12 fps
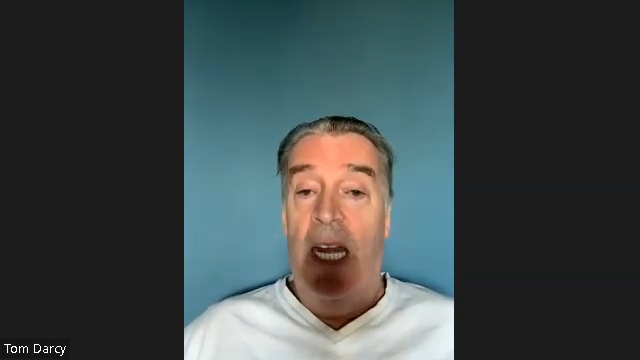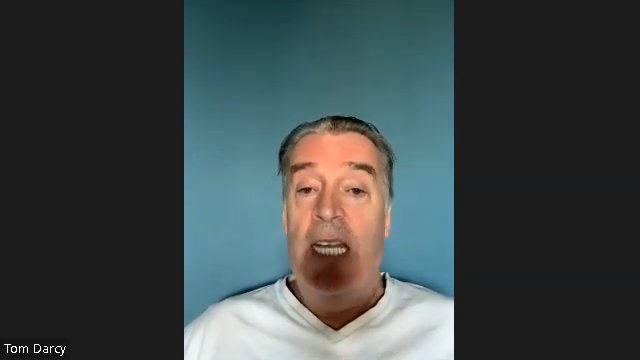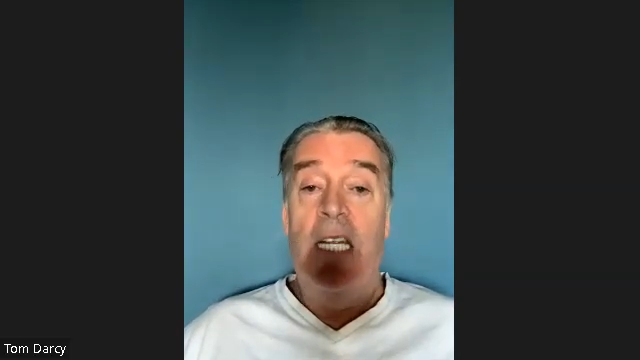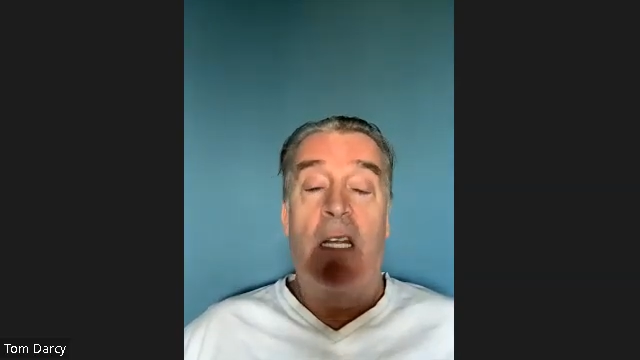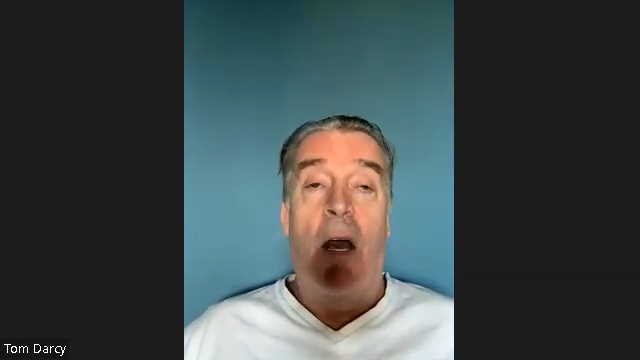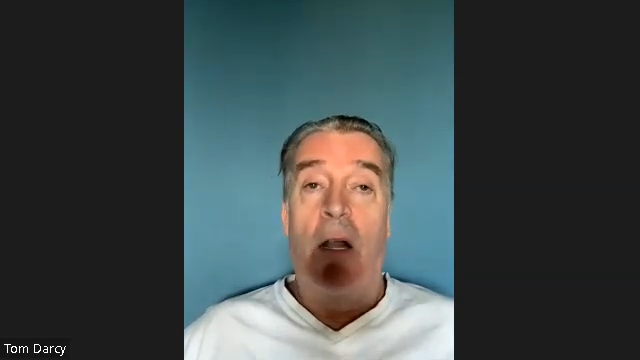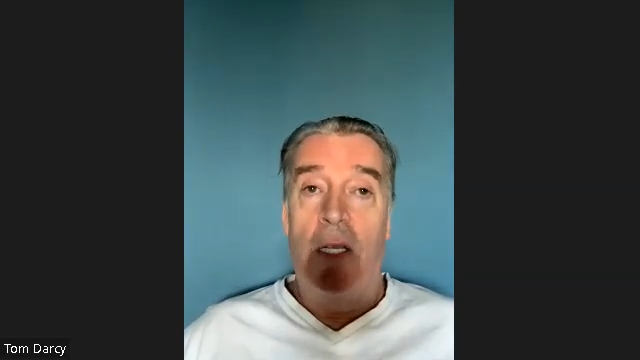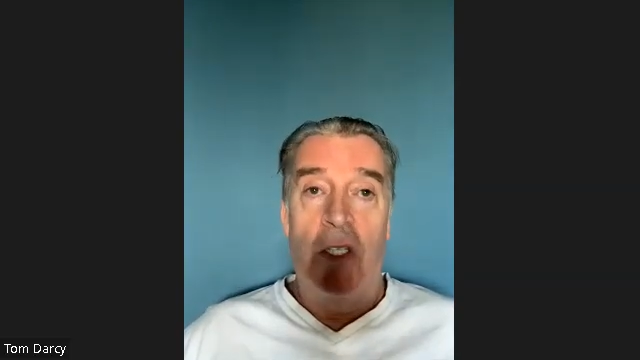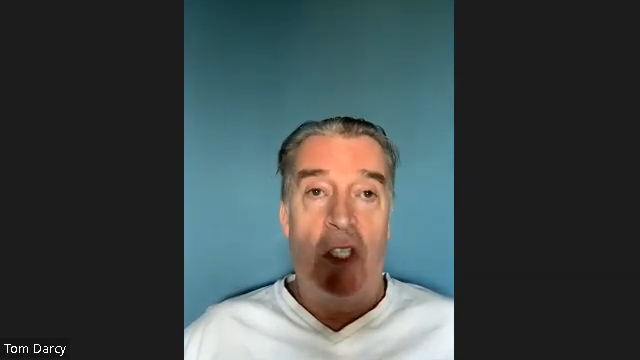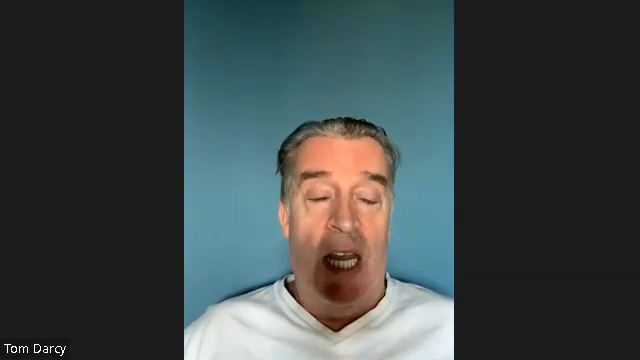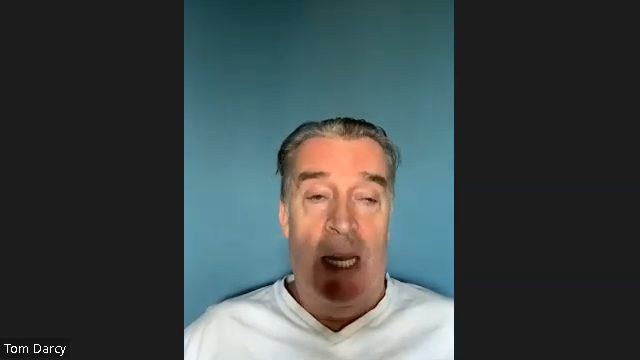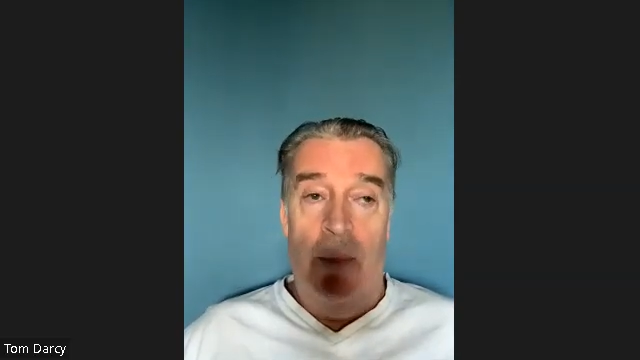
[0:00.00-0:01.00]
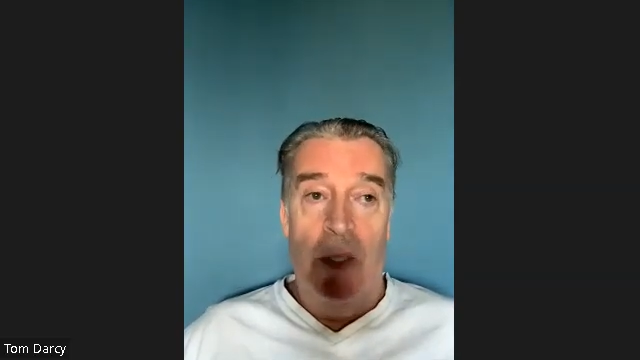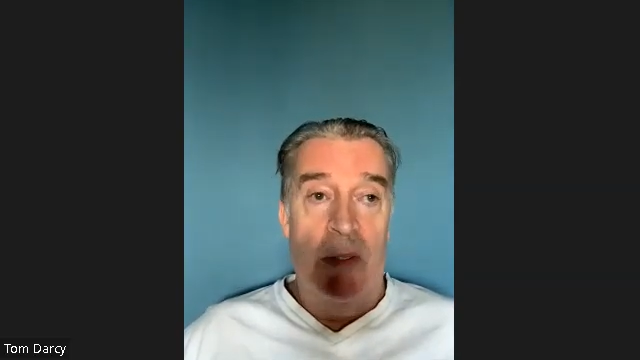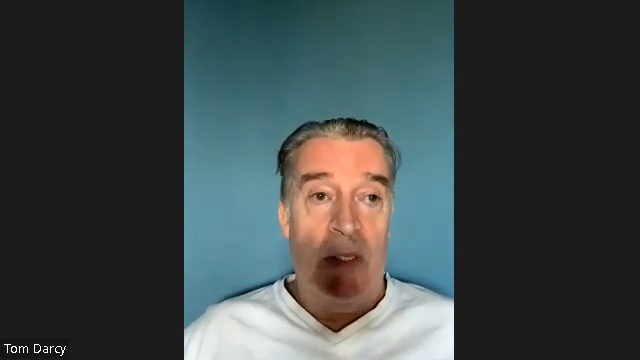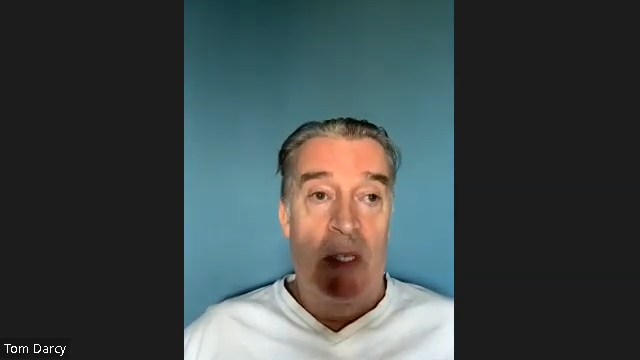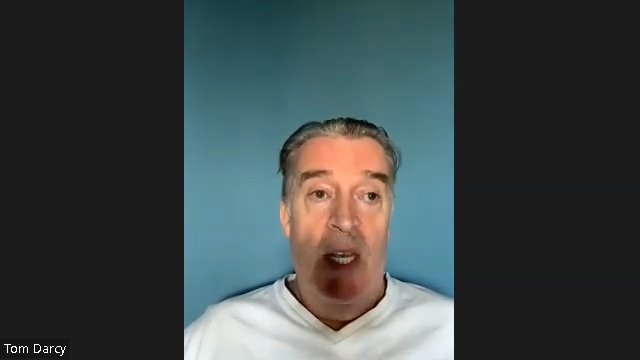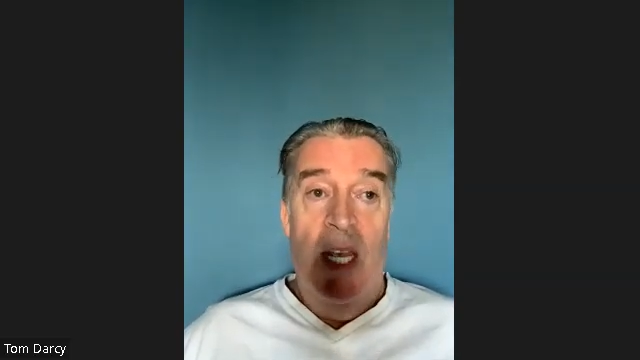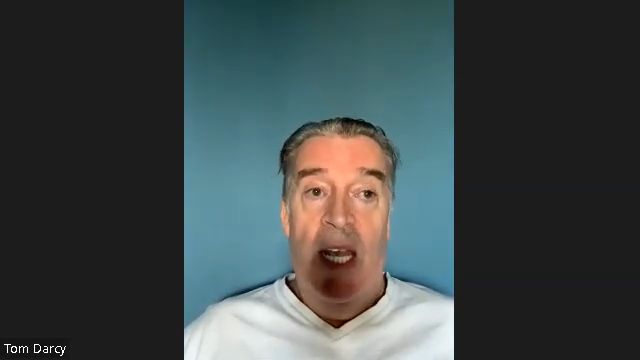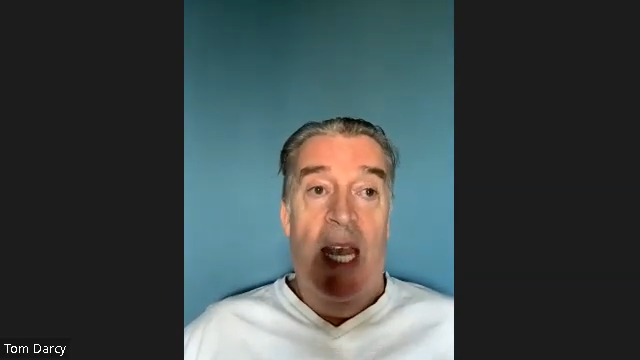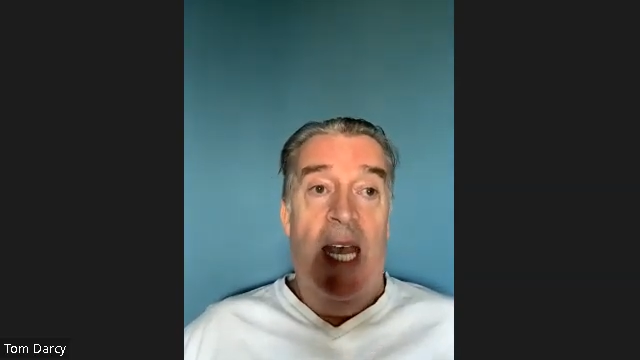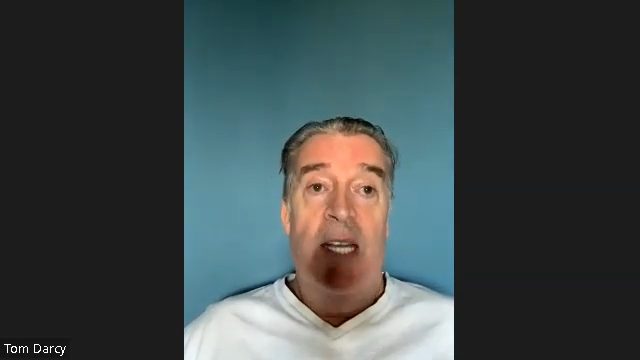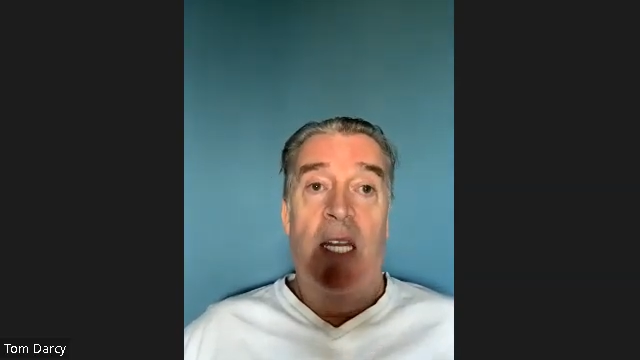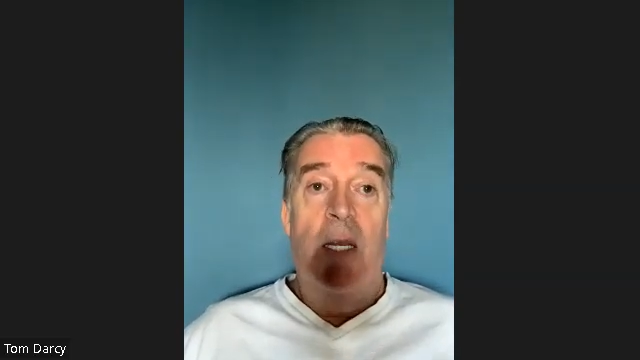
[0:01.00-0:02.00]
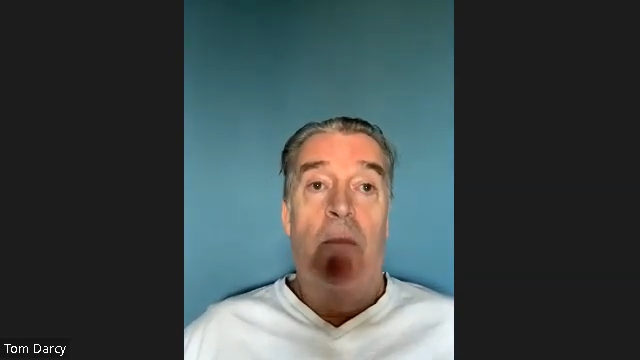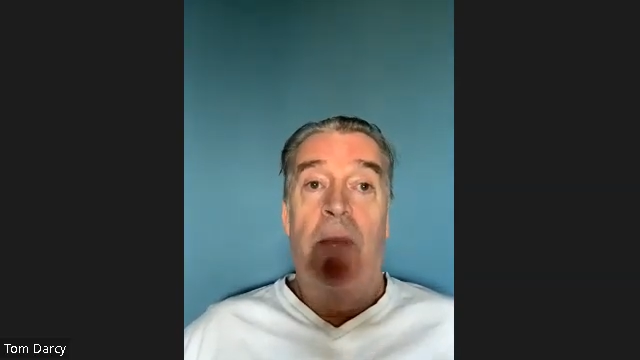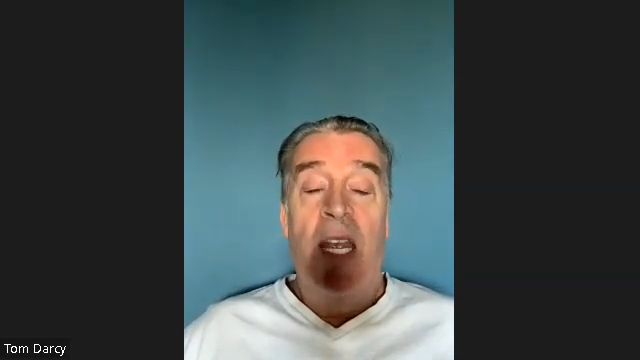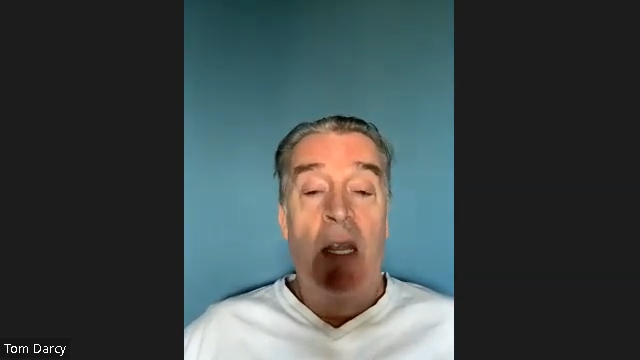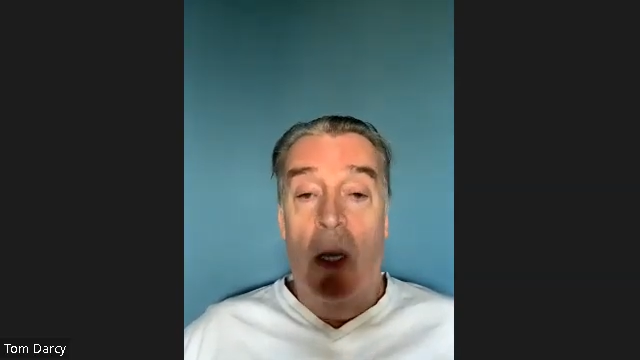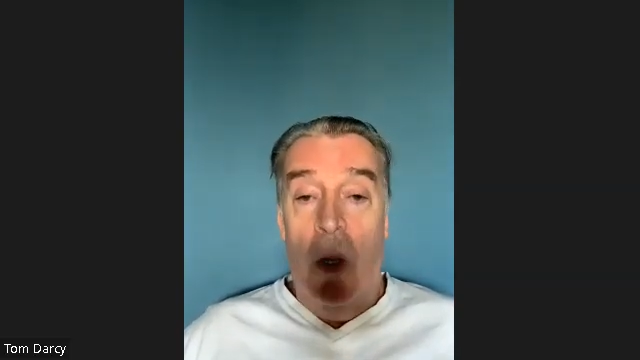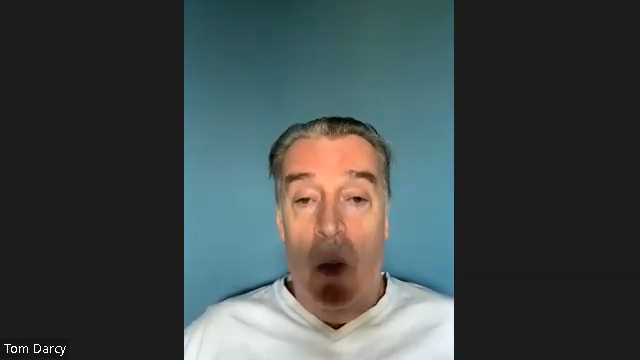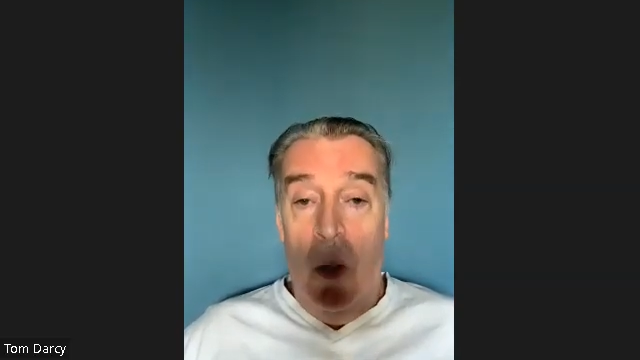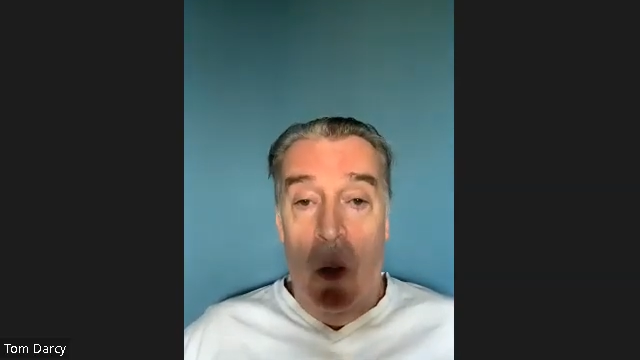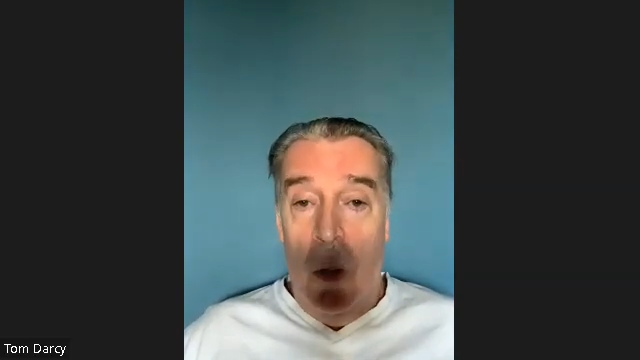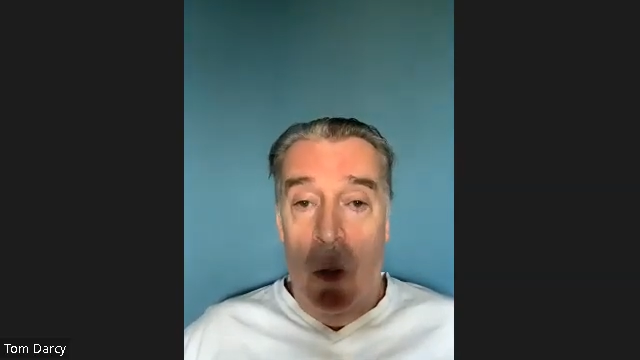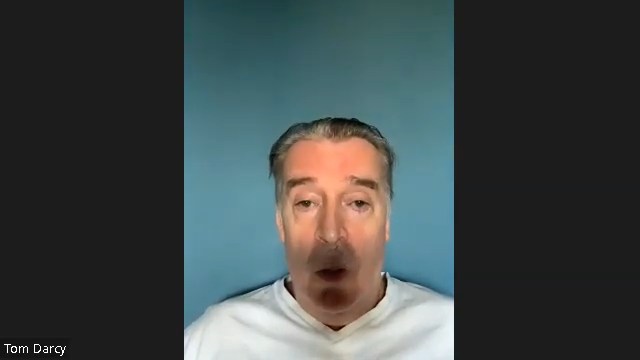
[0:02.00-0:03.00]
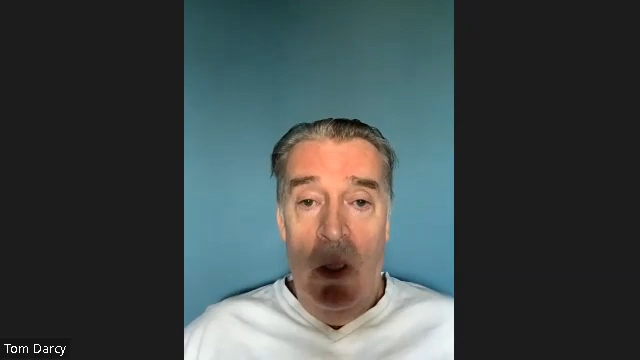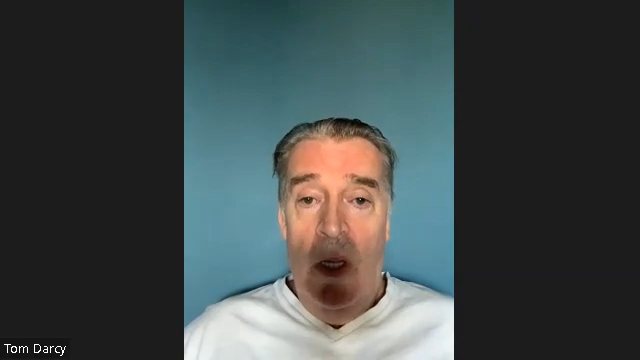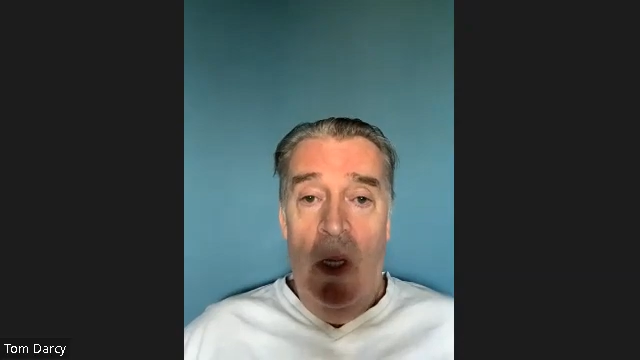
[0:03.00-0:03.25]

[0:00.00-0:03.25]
any college campus, any bingo hall